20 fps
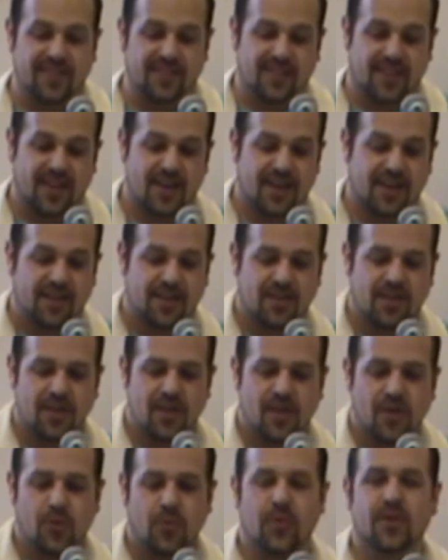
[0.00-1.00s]
line
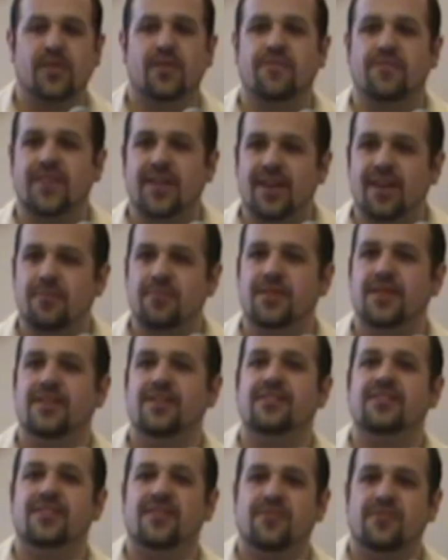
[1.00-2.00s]
where the
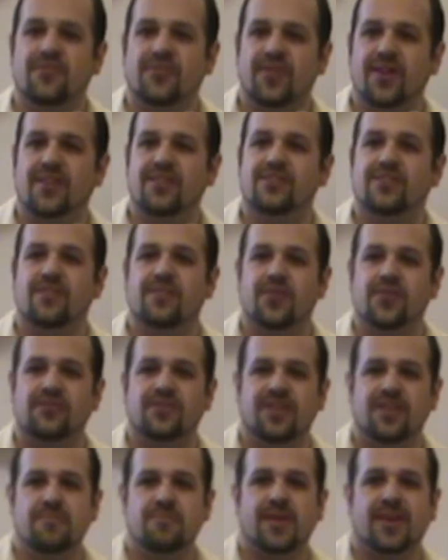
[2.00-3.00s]
families and friends of
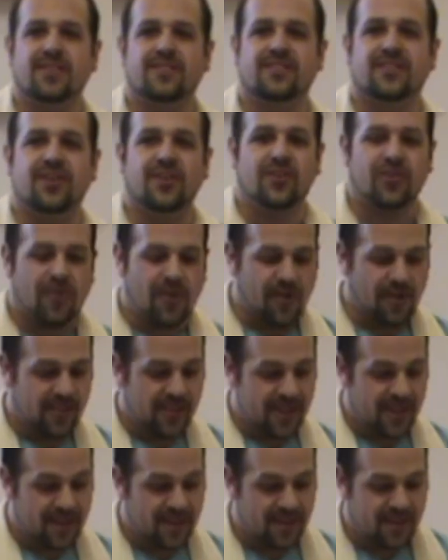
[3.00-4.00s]
those inmates can call
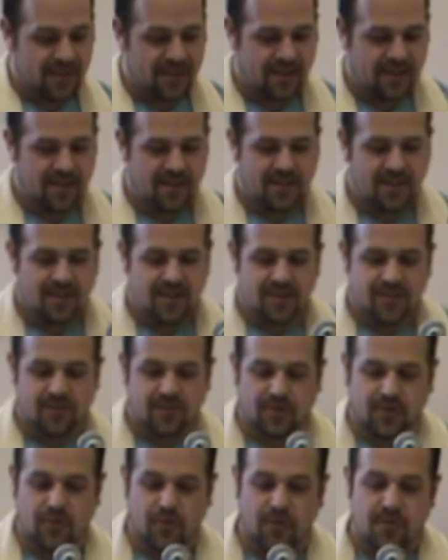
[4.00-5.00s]
in to
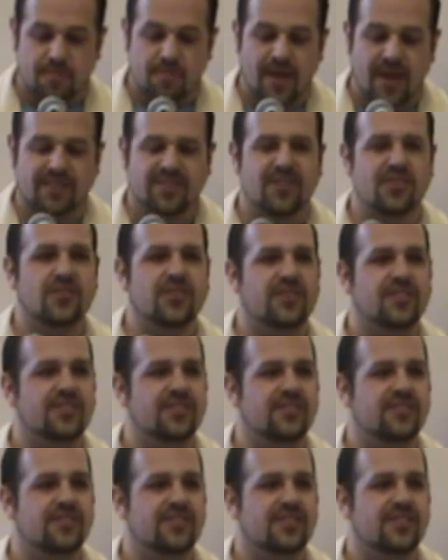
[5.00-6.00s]
record
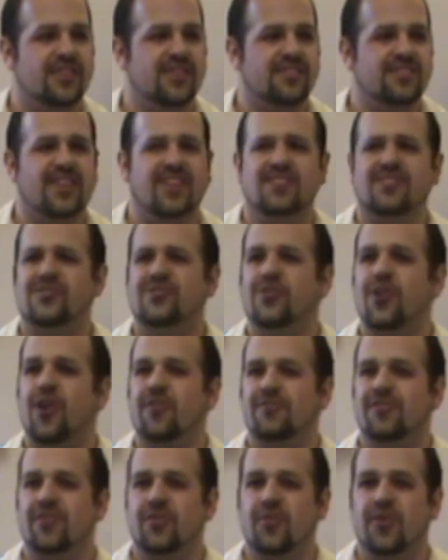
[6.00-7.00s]
messages and send
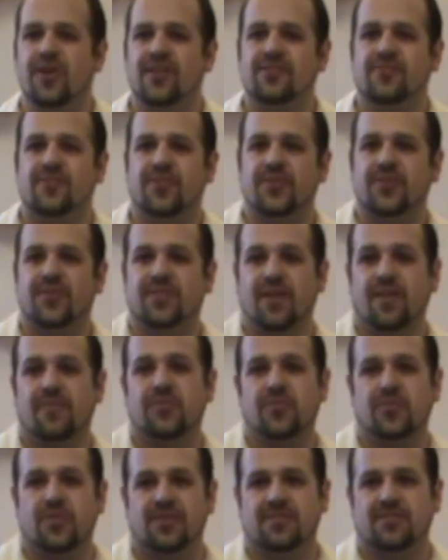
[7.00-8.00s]
song requests for their
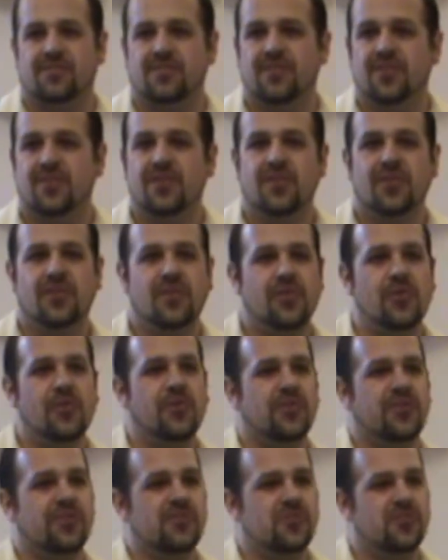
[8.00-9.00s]
loved ones who
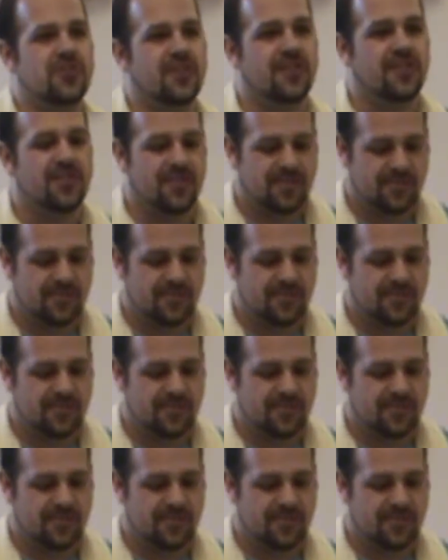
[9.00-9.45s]
are in jail.